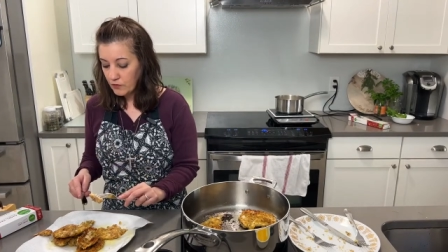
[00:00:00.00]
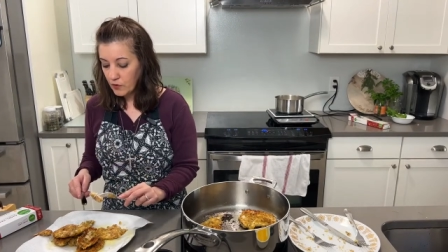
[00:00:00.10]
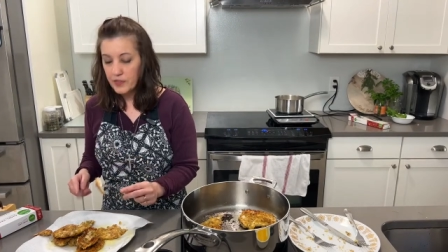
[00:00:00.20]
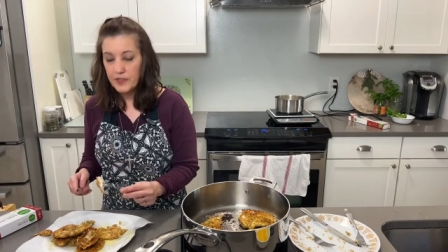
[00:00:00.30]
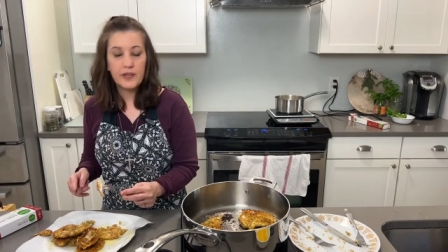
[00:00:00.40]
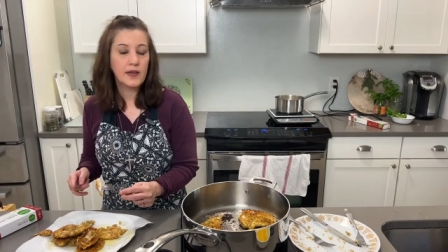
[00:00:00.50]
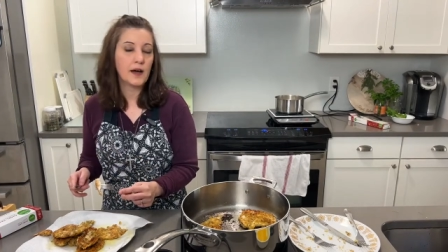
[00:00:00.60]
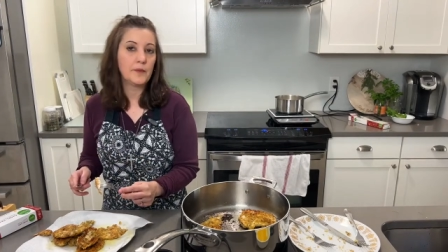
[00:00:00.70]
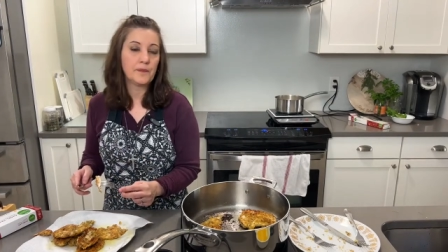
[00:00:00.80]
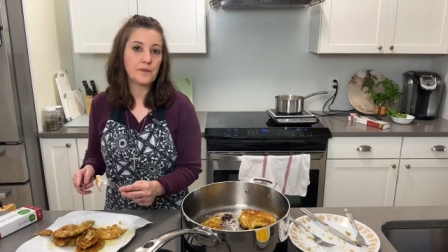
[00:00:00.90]
for the
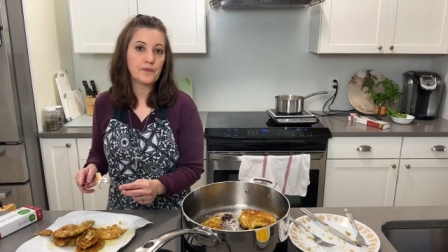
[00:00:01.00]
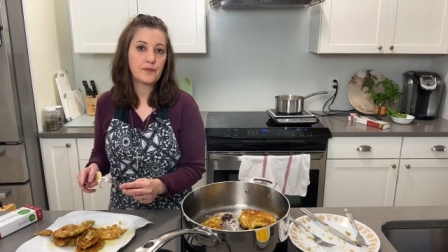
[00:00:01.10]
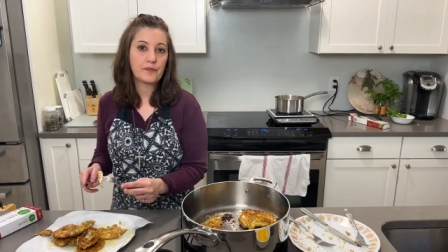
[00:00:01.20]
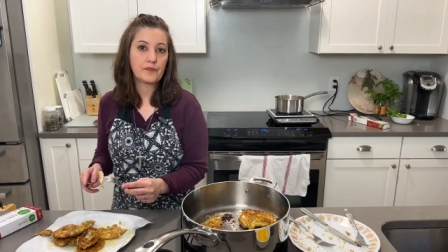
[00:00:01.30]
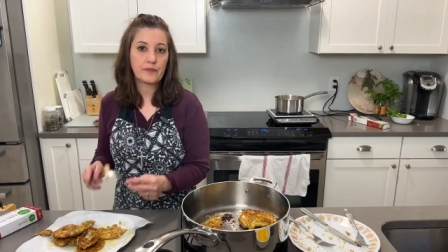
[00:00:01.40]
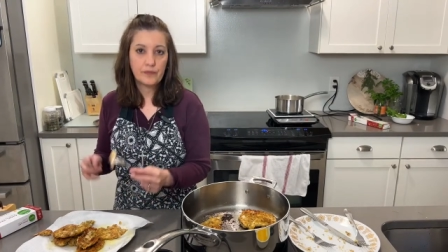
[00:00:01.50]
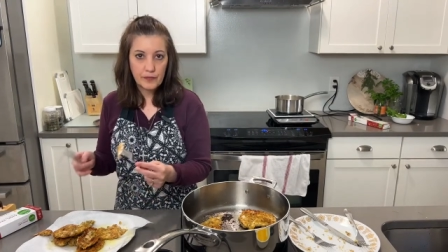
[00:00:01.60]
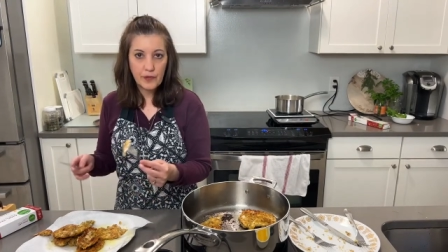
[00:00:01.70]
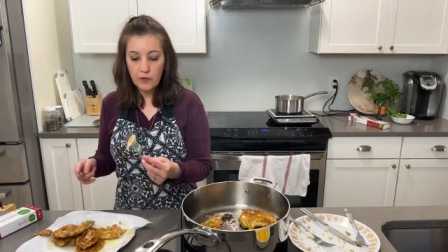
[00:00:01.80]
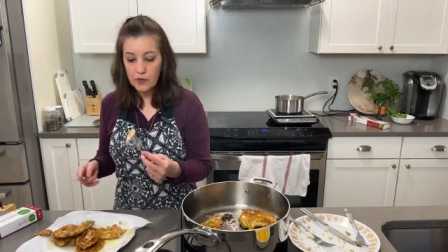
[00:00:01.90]
um,
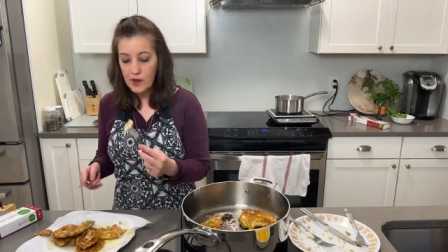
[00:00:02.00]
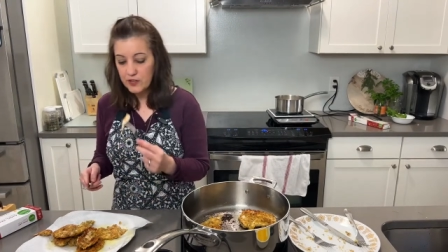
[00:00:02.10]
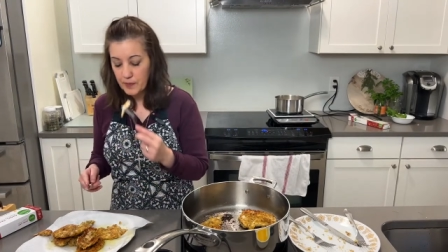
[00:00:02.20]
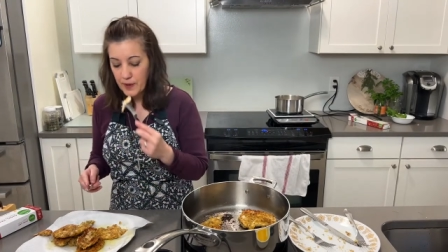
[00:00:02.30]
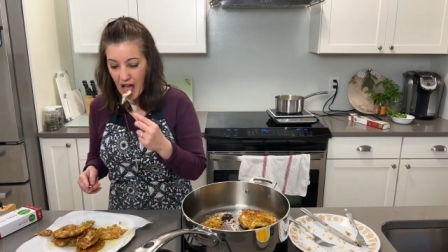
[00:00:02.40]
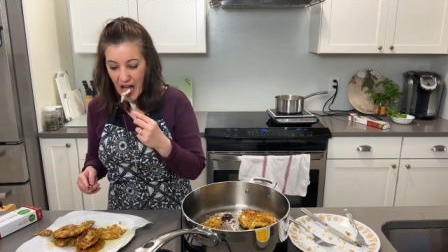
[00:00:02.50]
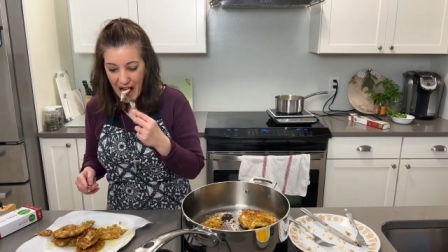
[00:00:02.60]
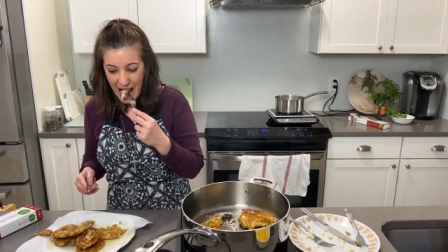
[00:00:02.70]
for the recipe.